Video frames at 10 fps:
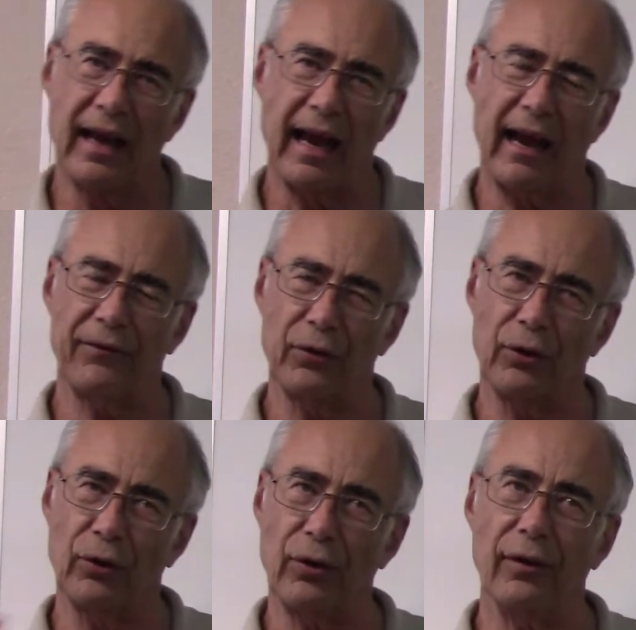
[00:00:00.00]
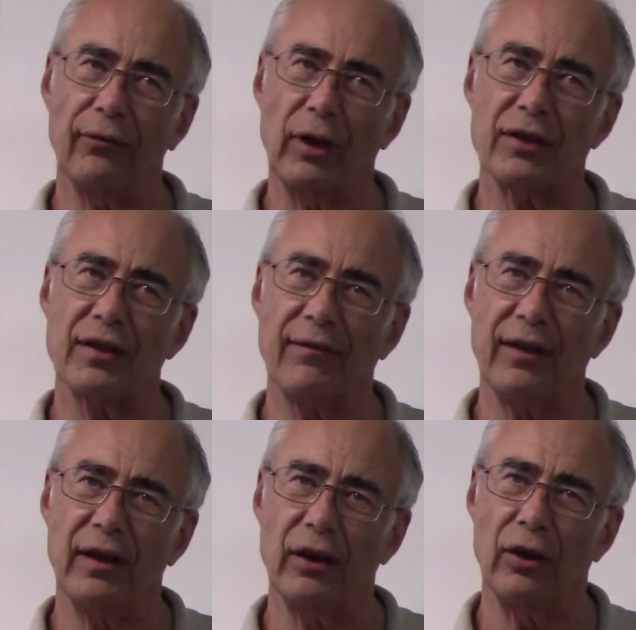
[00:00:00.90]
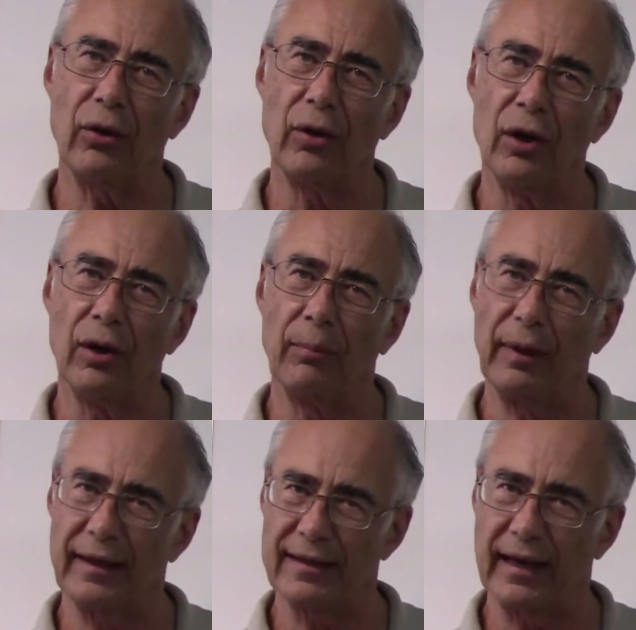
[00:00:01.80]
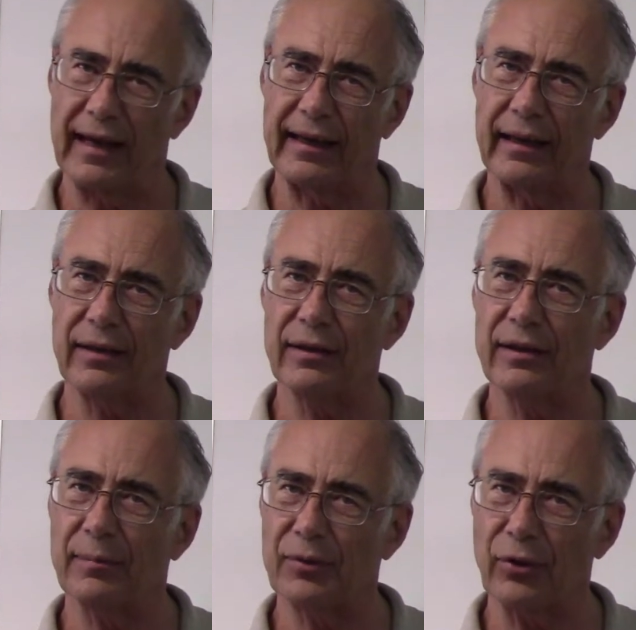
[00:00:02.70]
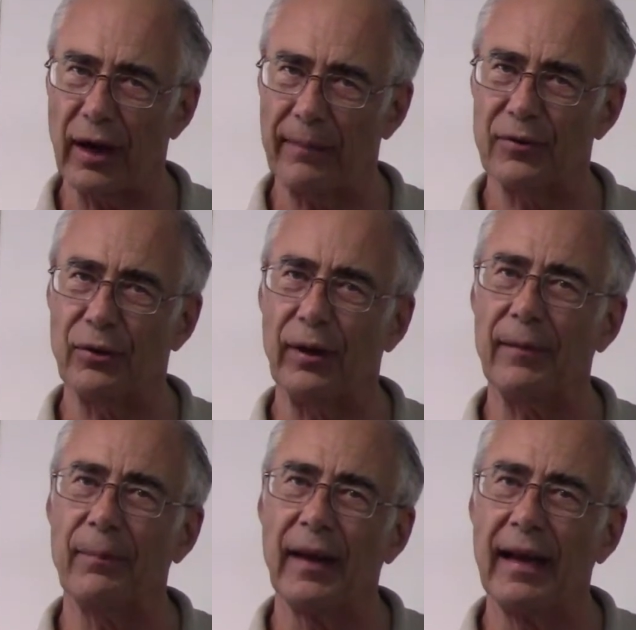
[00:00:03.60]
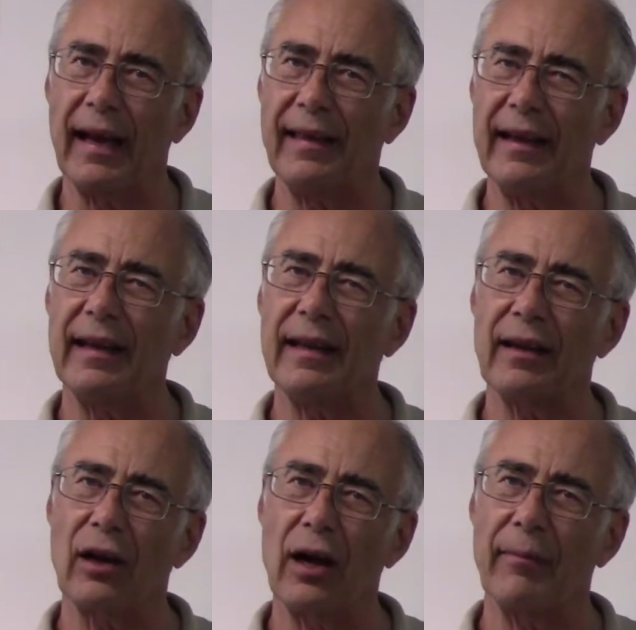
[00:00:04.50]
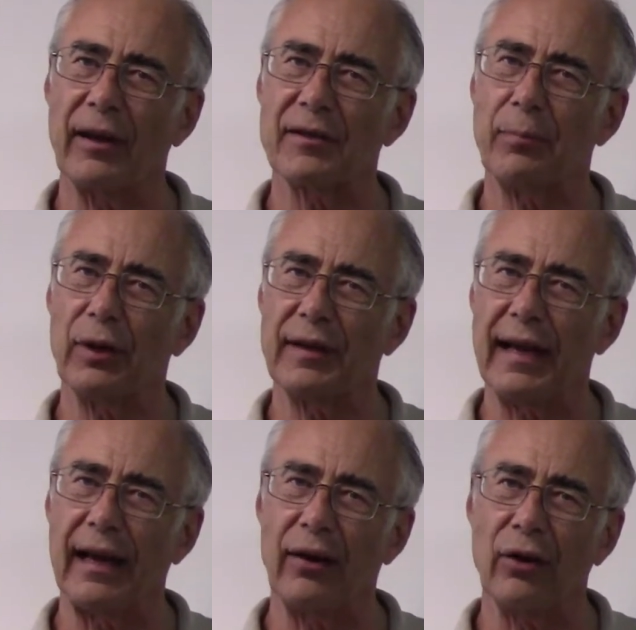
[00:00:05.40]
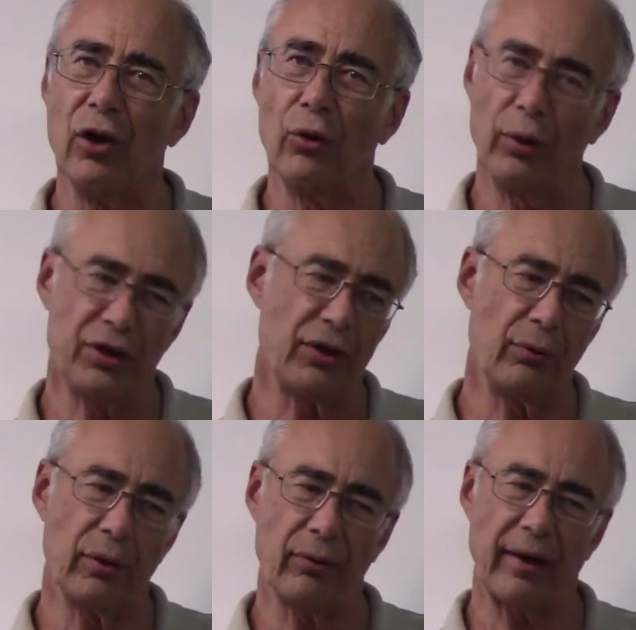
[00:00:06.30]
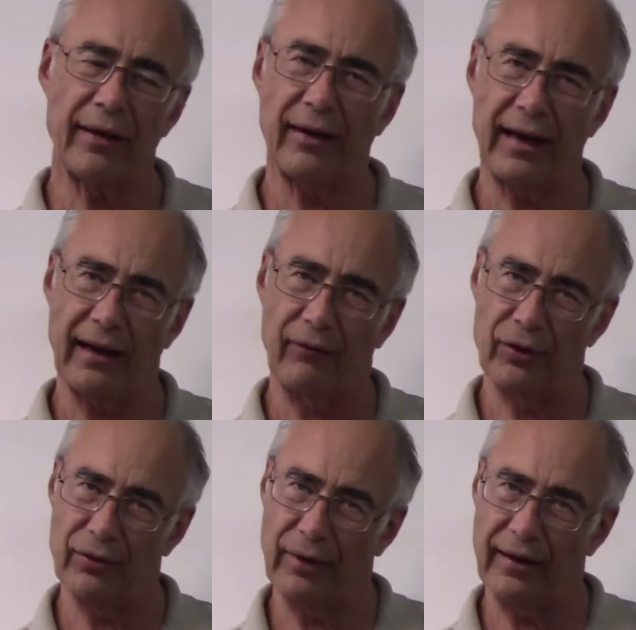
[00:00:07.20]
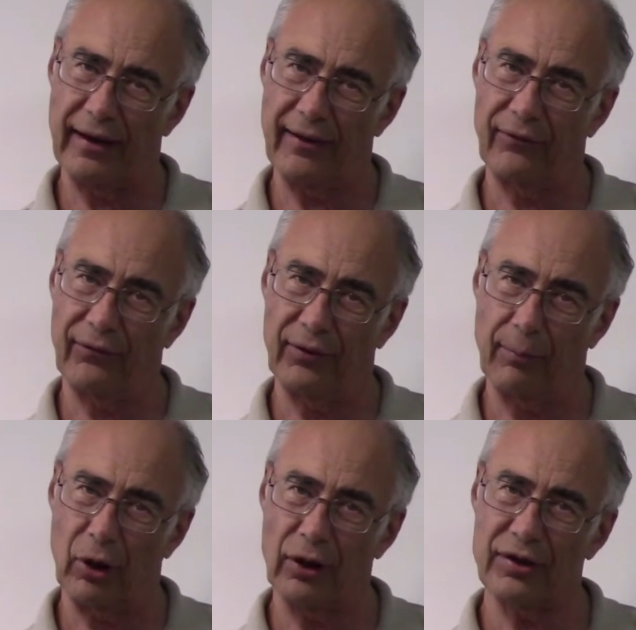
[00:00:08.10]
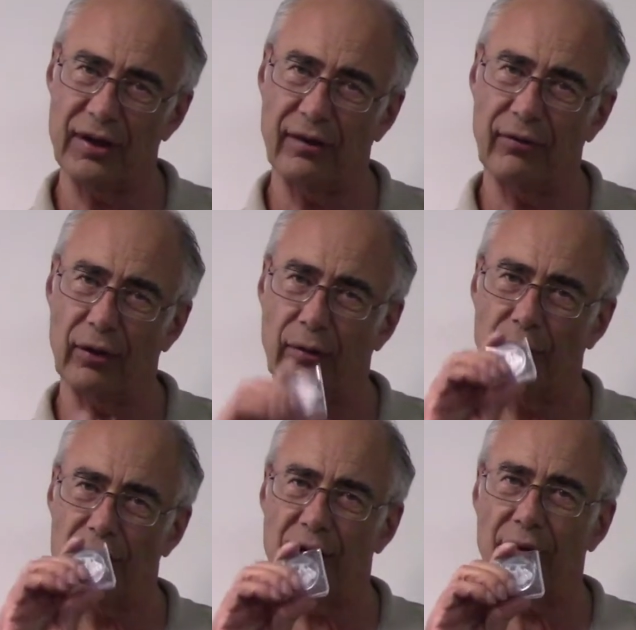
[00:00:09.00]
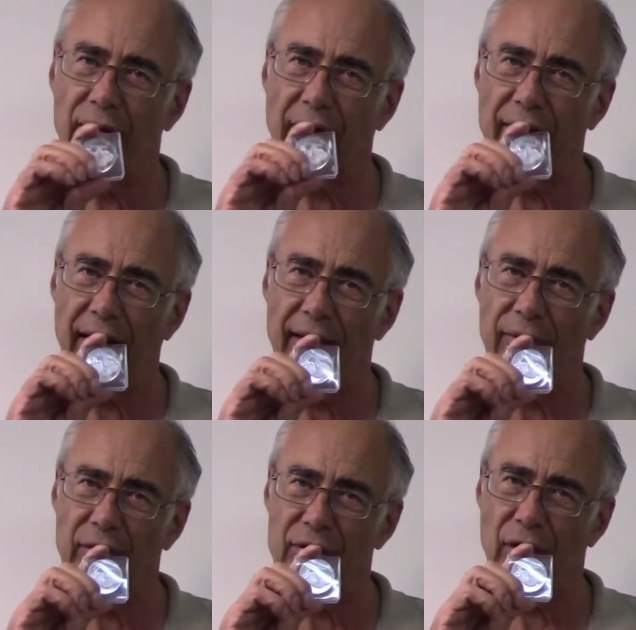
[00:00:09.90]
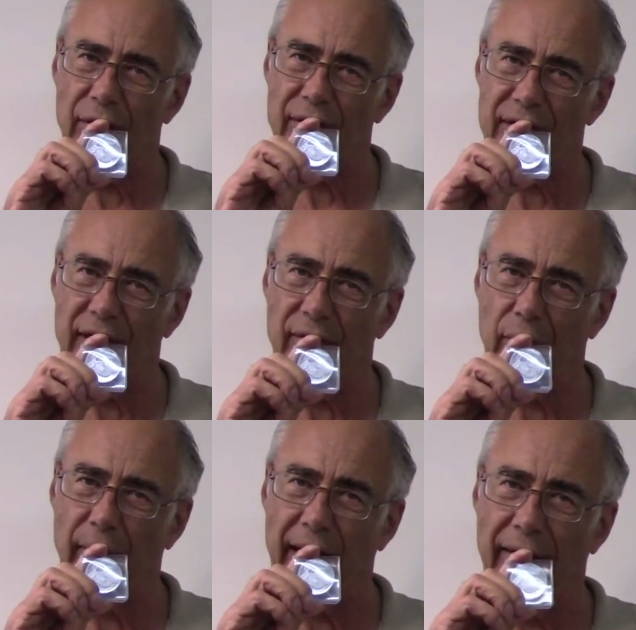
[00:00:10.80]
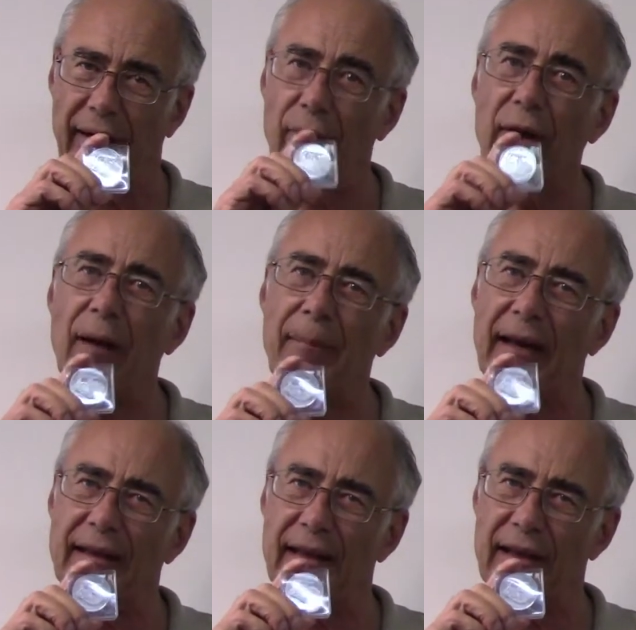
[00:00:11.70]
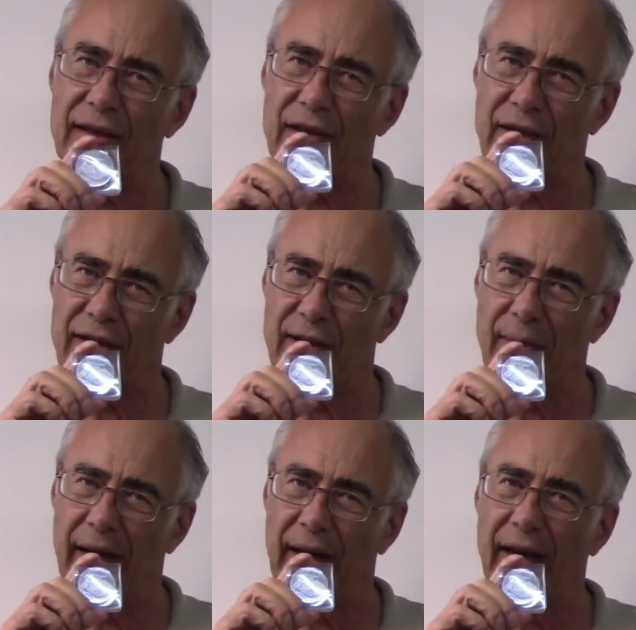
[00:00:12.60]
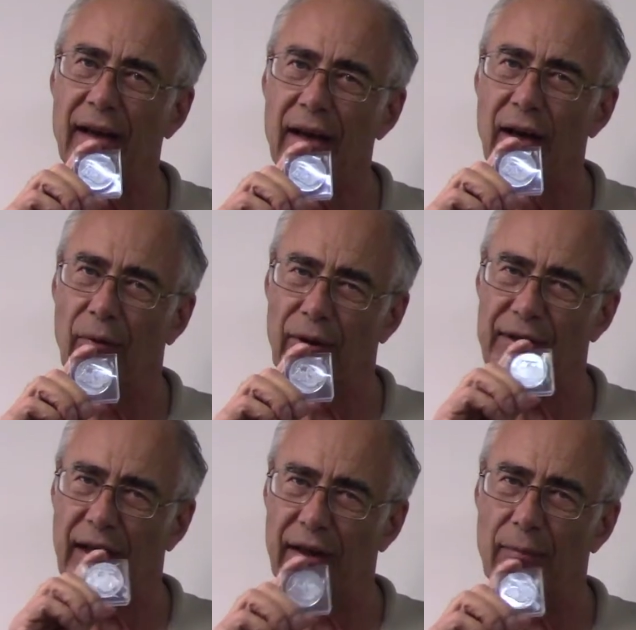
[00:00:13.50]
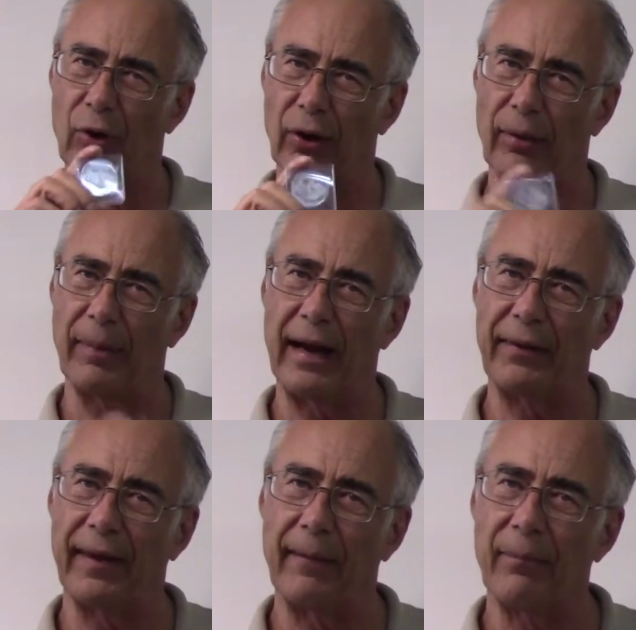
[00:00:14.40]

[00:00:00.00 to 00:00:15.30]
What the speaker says: after you've watched the video, please like it, subscribe to it, and then in the comments put down which you would rather have. Would you rather have the bar silver, or would you rather have what's called a silver round? And we'll get back to these in just a minute. We'll tell you more about them.